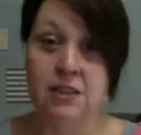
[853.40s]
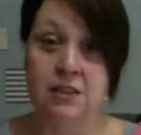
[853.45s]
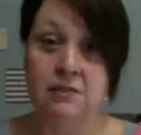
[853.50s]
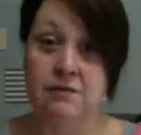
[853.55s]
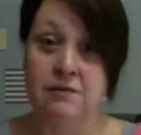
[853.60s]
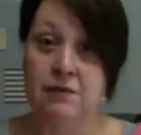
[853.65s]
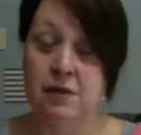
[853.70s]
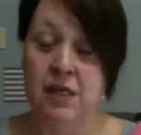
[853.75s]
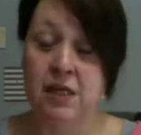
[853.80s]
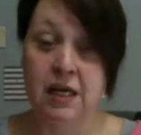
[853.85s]

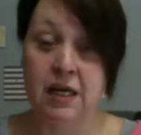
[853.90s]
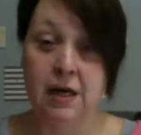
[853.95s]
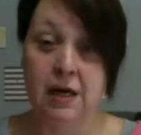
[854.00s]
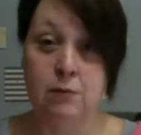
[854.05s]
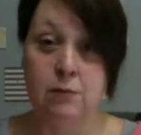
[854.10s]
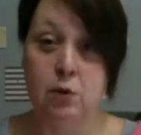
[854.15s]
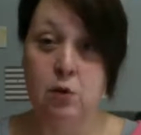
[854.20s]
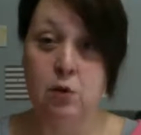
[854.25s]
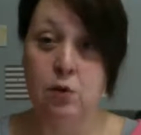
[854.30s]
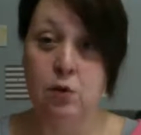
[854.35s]
feel like I'm
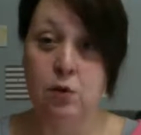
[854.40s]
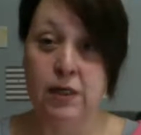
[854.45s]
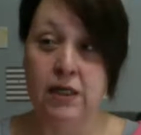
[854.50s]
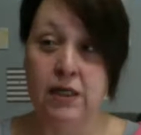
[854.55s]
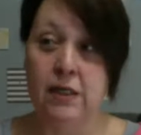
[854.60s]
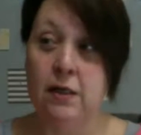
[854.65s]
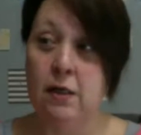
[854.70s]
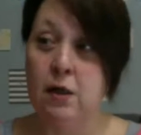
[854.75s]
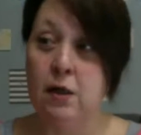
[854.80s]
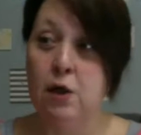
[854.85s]
going
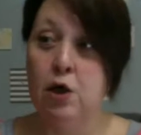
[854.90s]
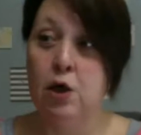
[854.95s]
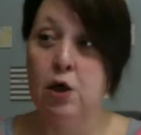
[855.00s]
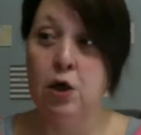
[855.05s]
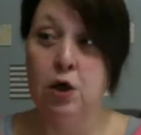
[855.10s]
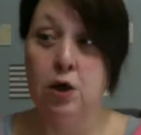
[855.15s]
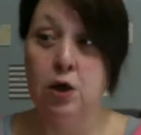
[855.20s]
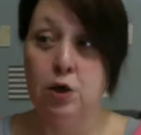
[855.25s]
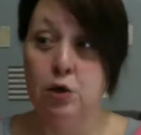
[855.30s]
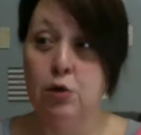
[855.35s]

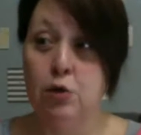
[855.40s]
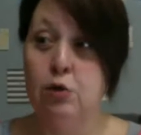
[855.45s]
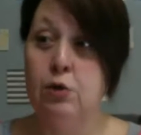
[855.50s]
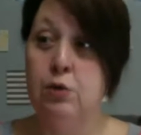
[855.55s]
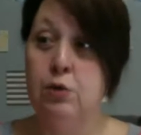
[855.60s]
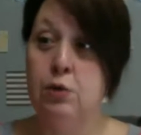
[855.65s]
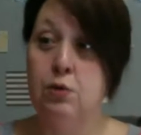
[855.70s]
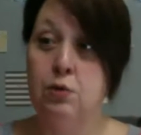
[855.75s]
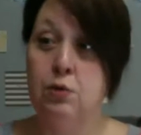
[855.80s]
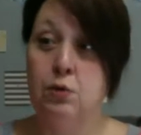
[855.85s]

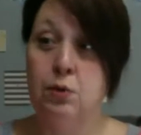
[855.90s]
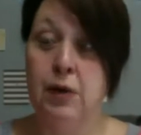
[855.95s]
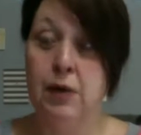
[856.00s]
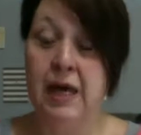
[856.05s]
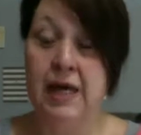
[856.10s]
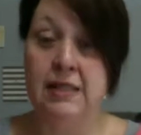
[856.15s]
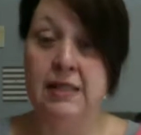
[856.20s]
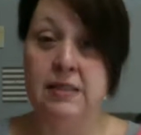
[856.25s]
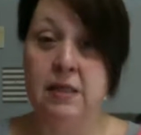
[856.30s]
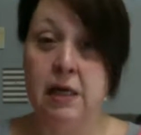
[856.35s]
cuckoo
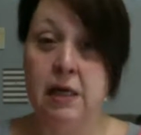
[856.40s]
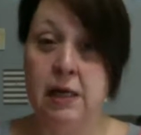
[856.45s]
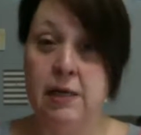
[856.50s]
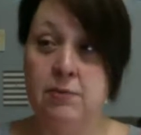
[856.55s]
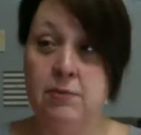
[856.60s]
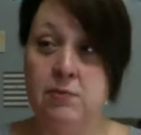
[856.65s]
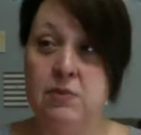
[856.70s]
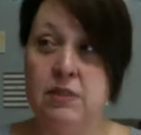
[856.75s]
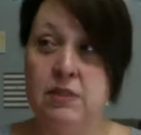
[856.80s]
at times,